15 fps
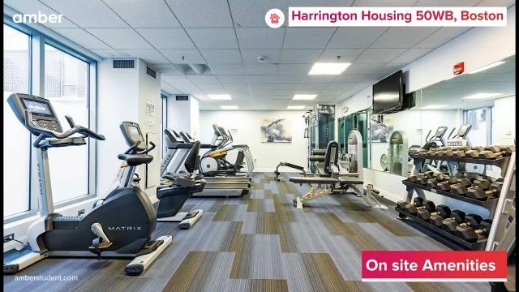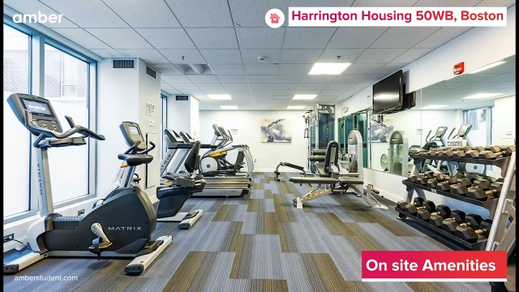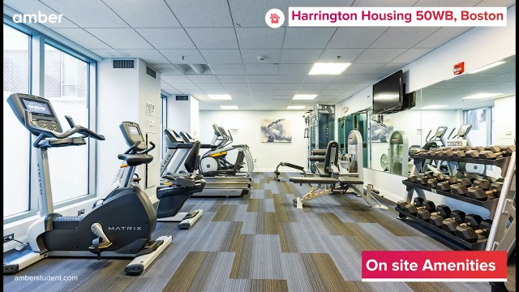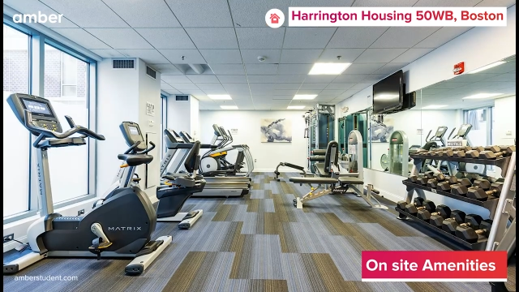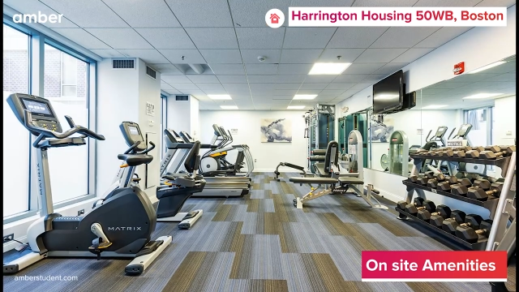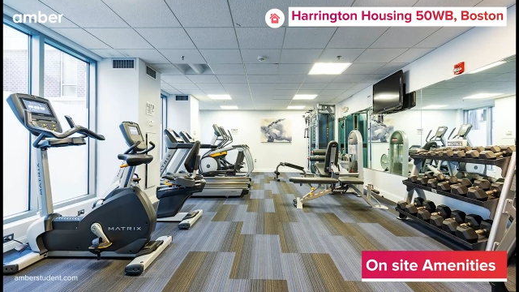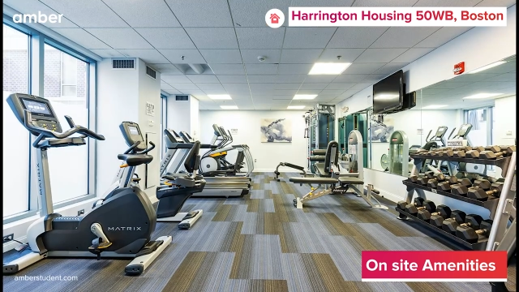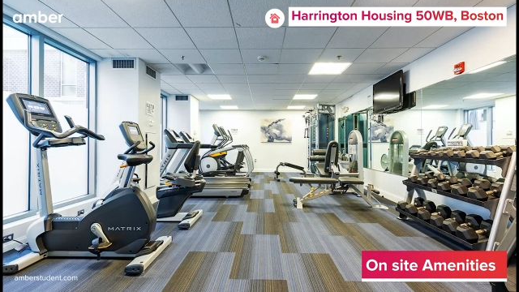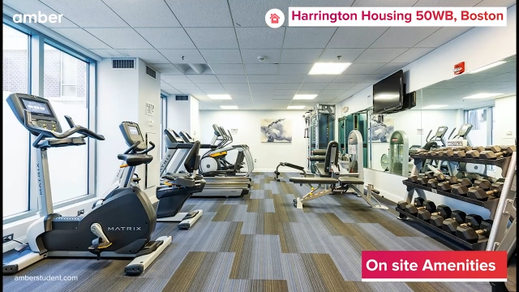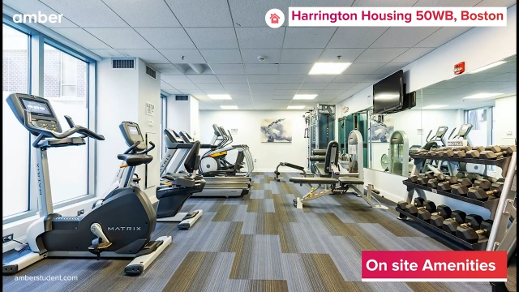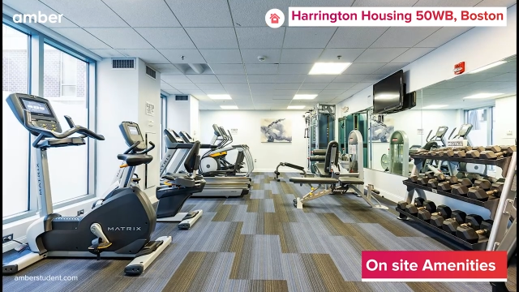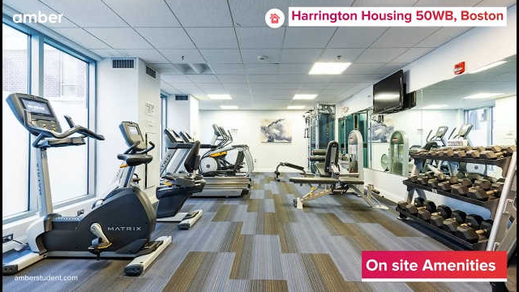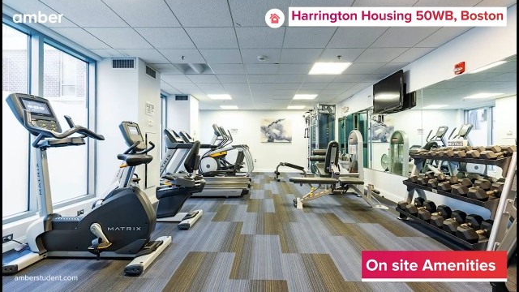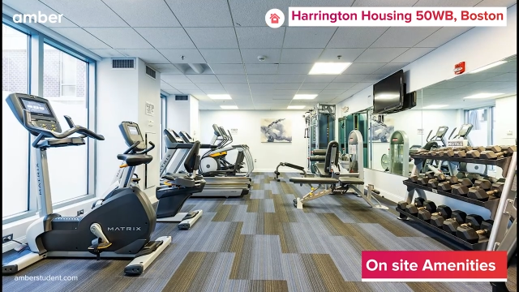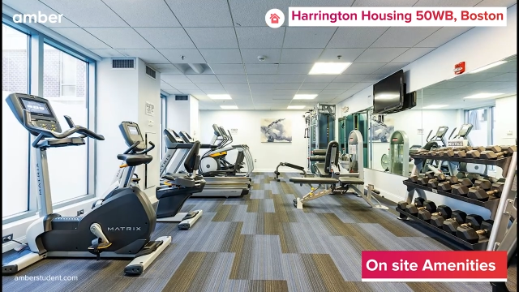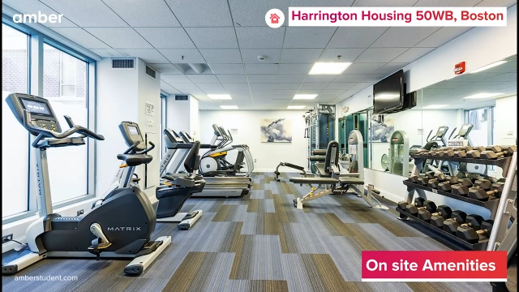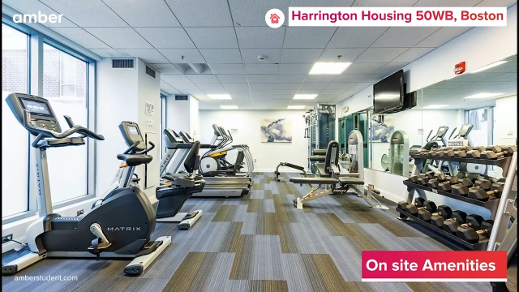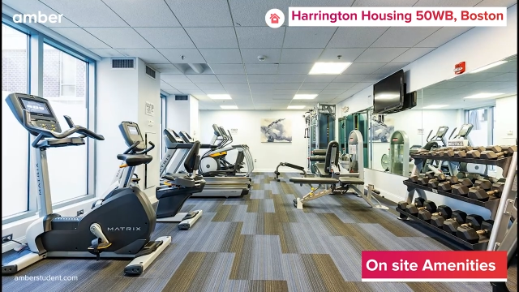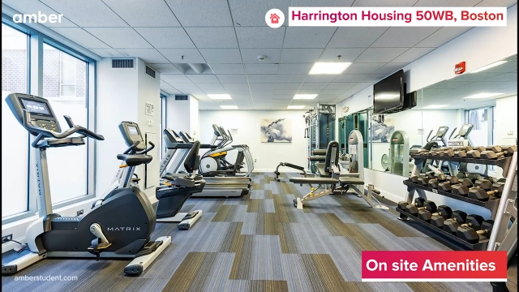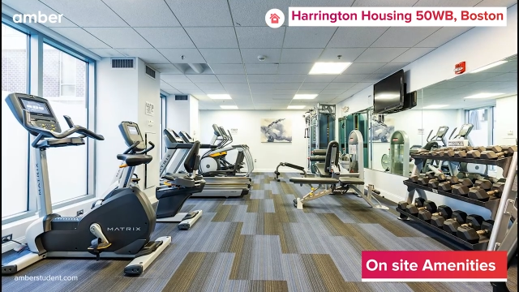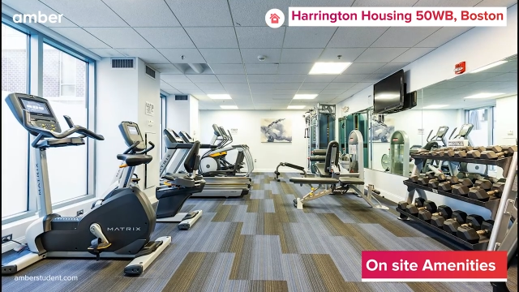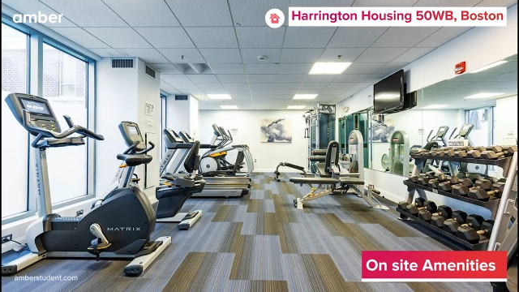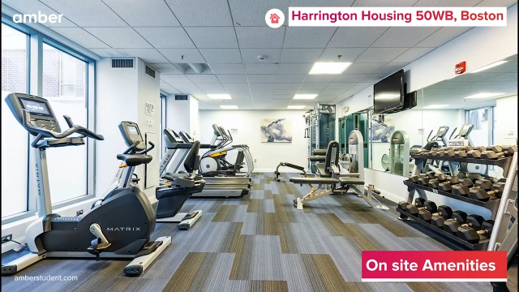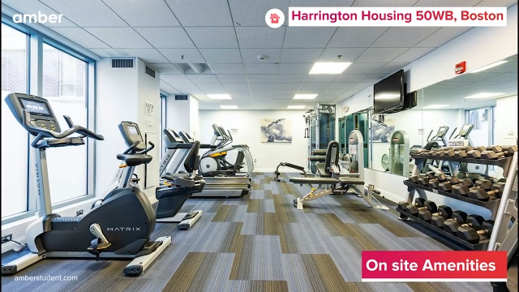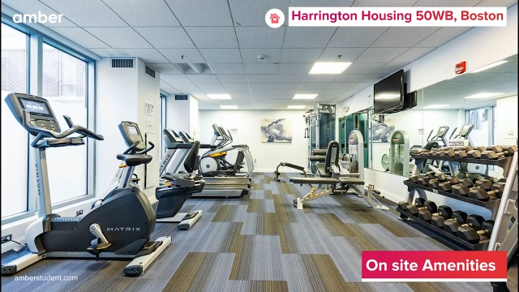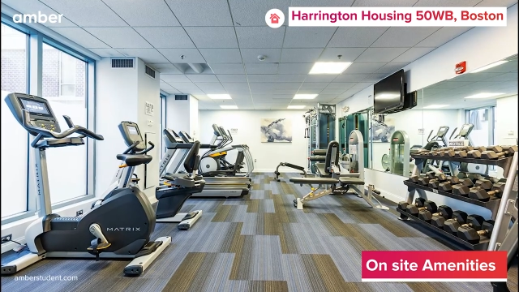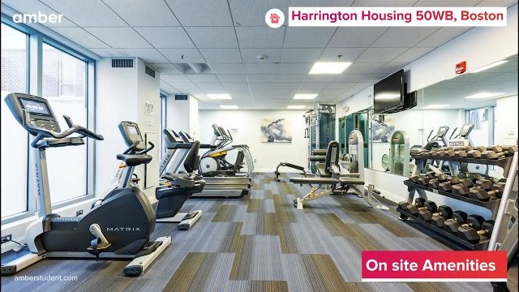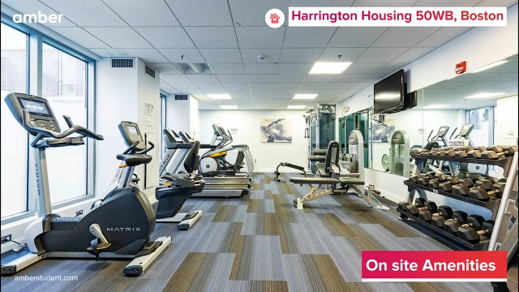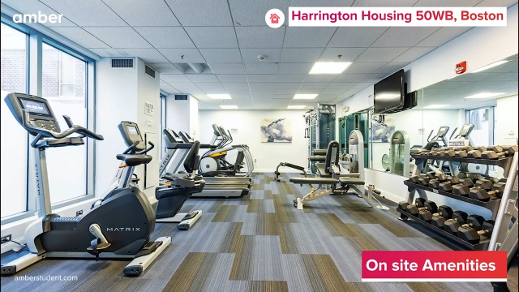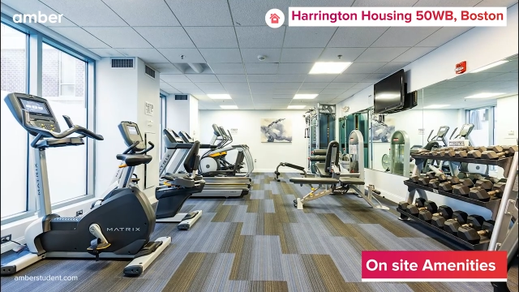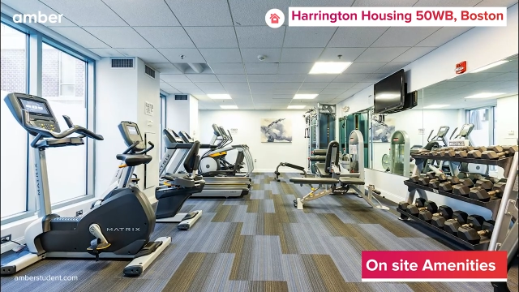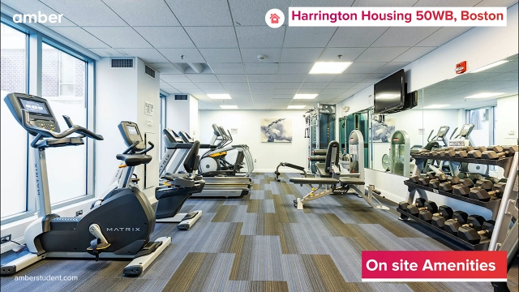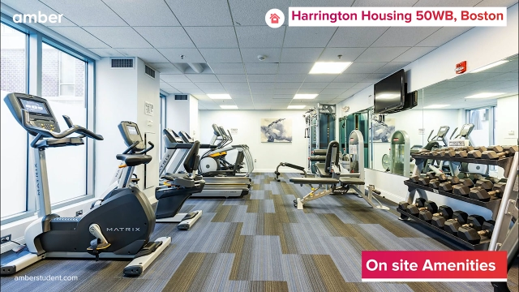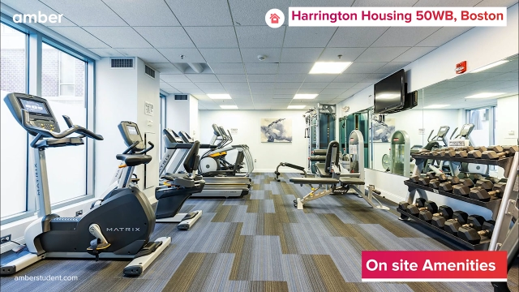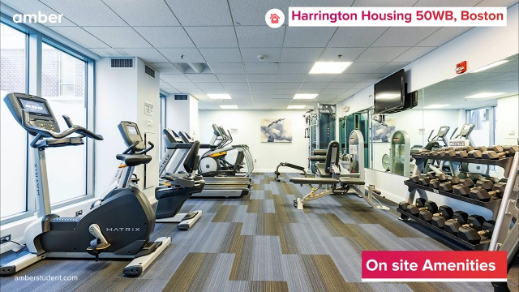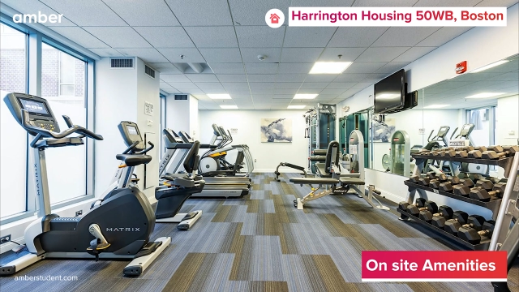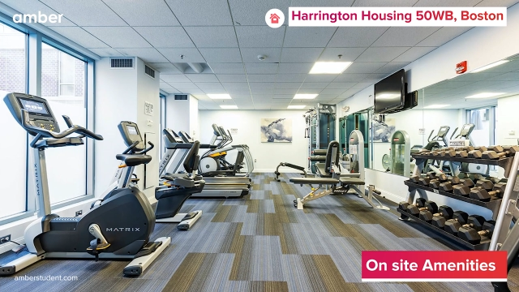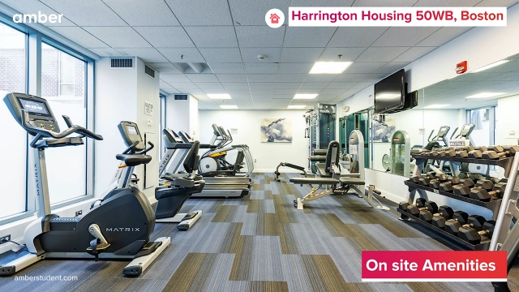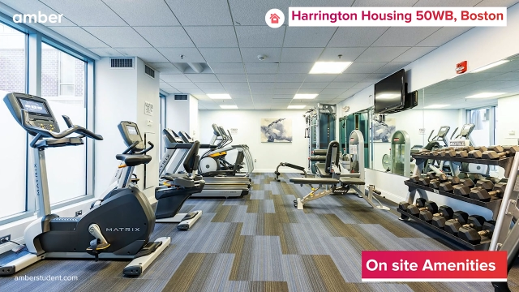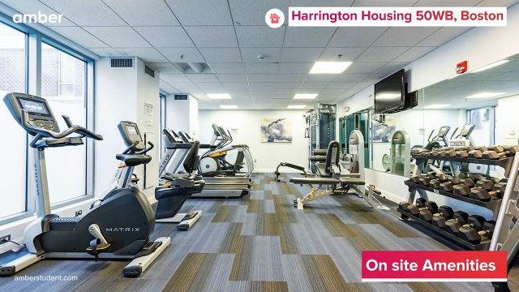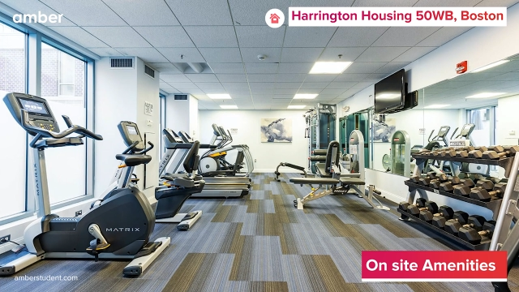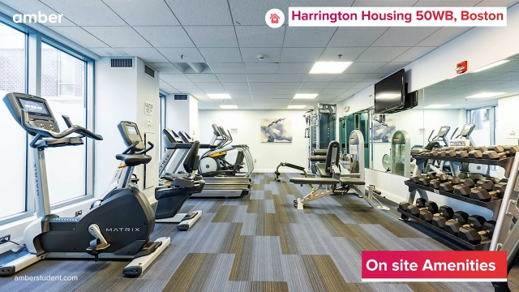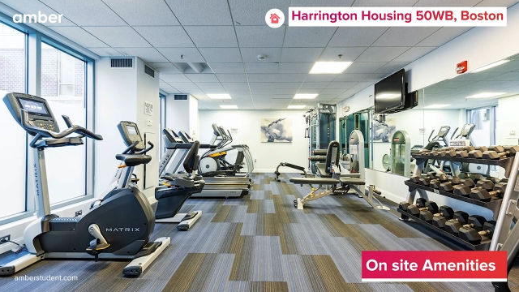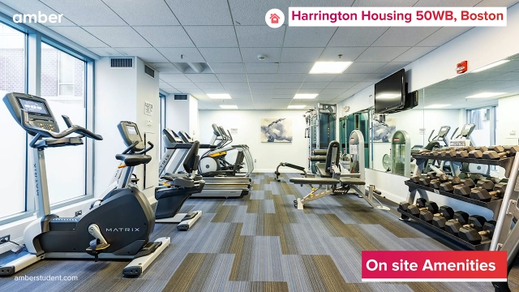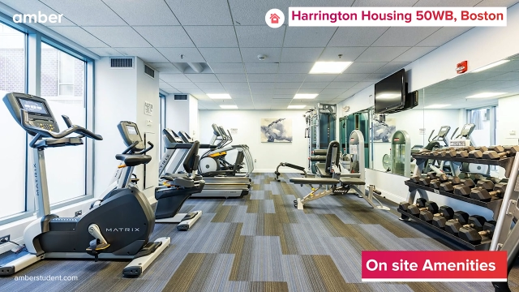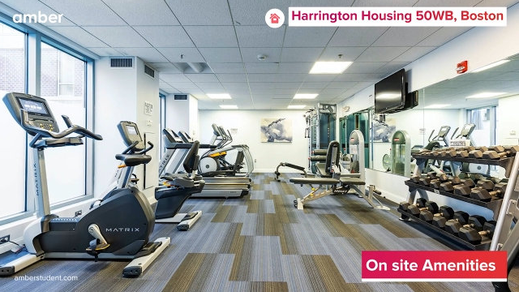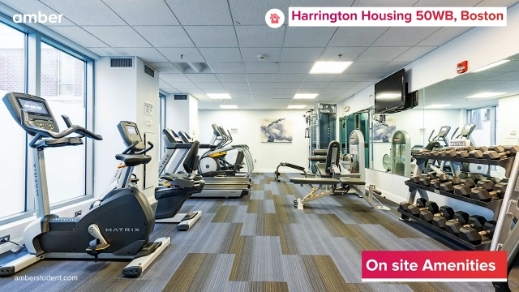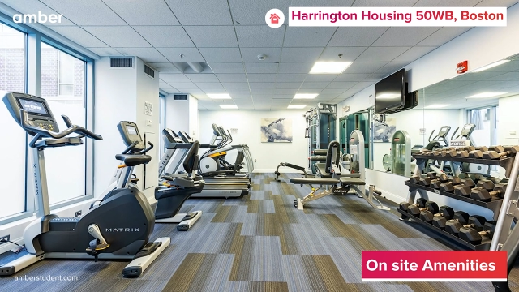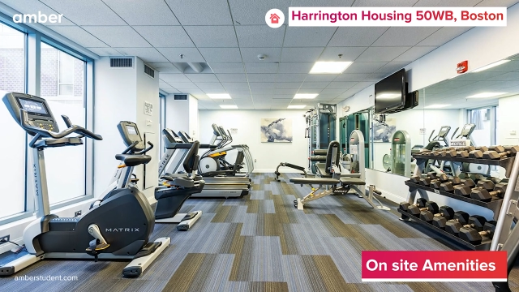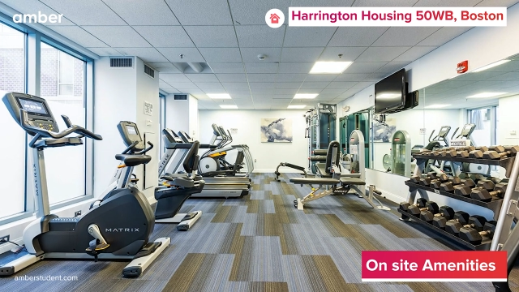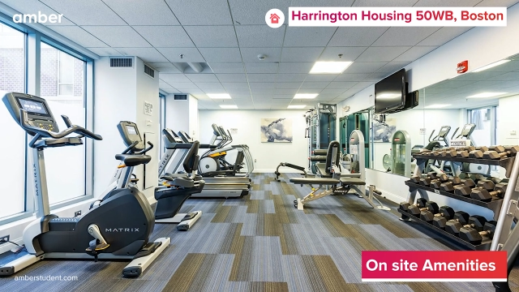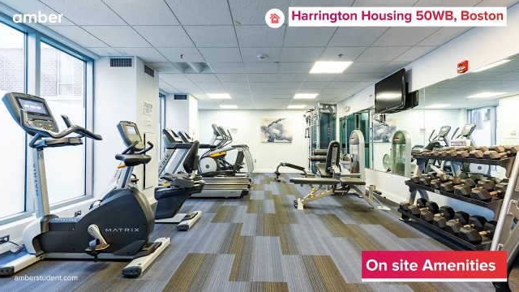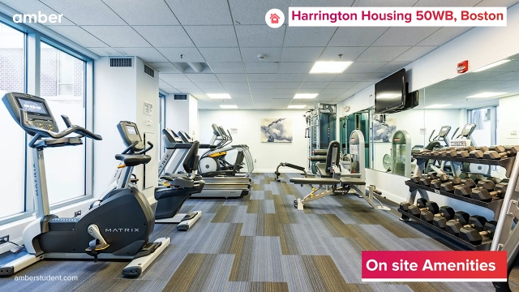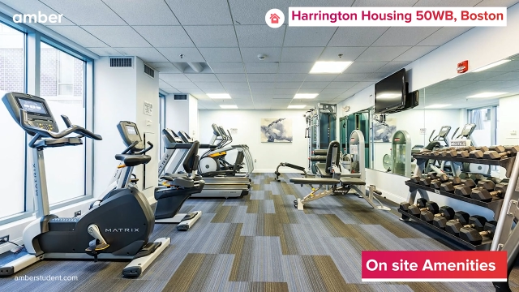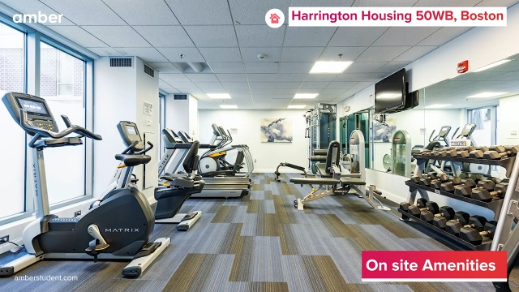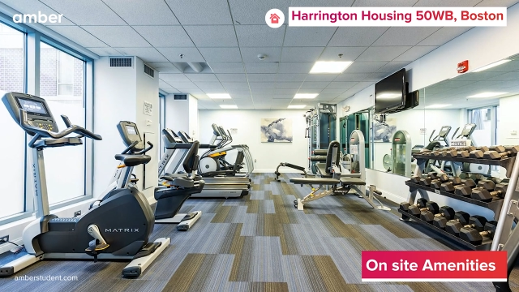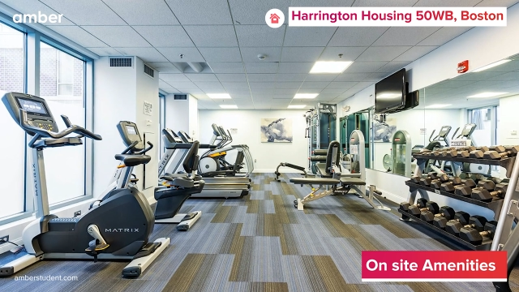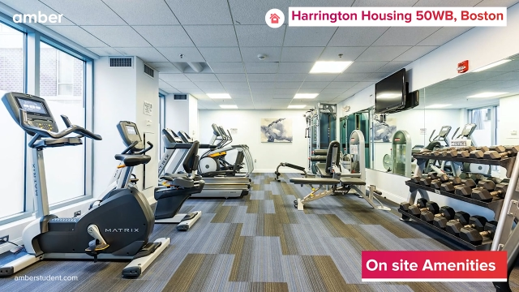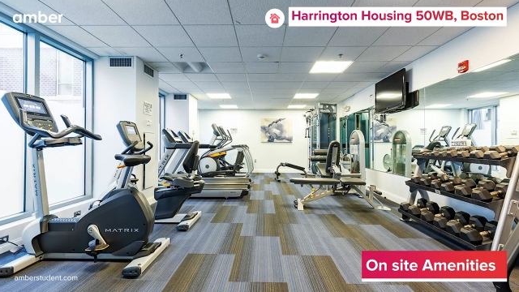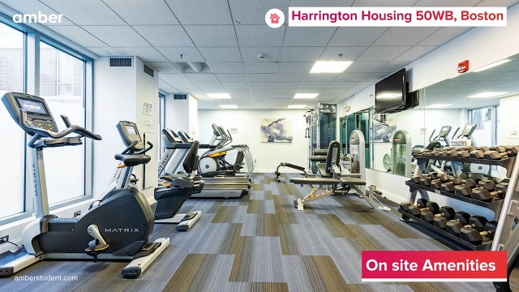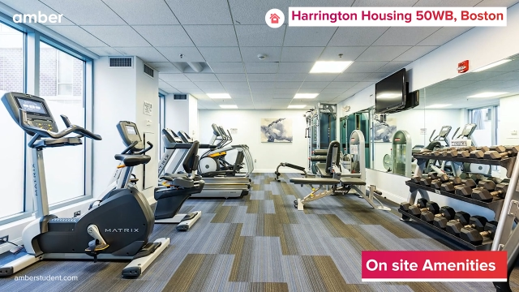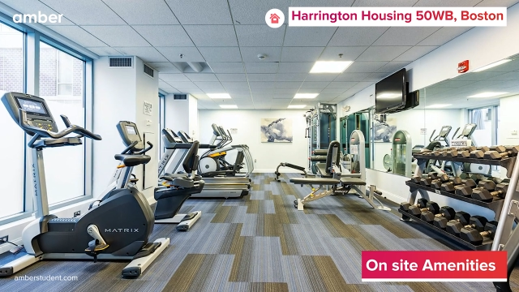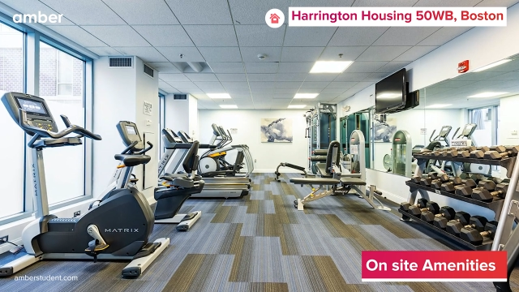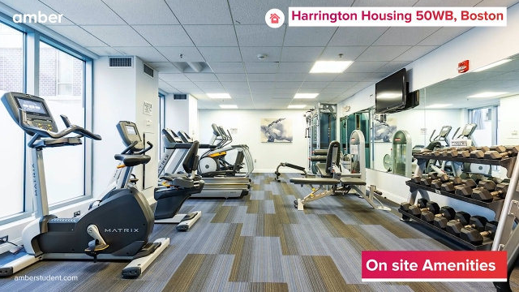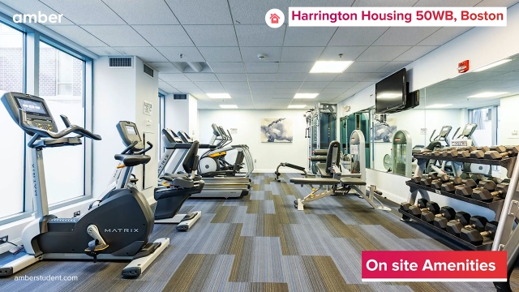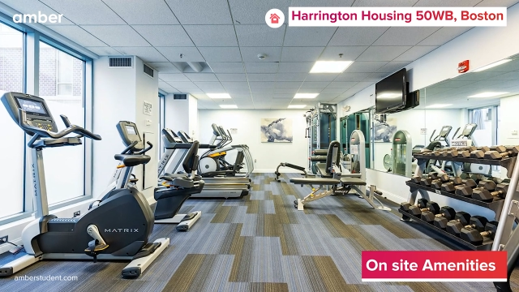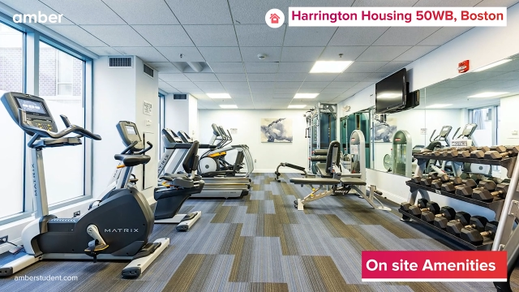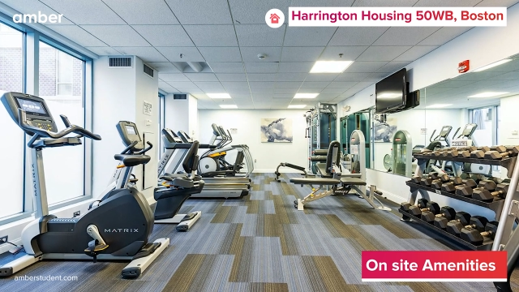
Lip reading: No face is visible, so there are no lips to read.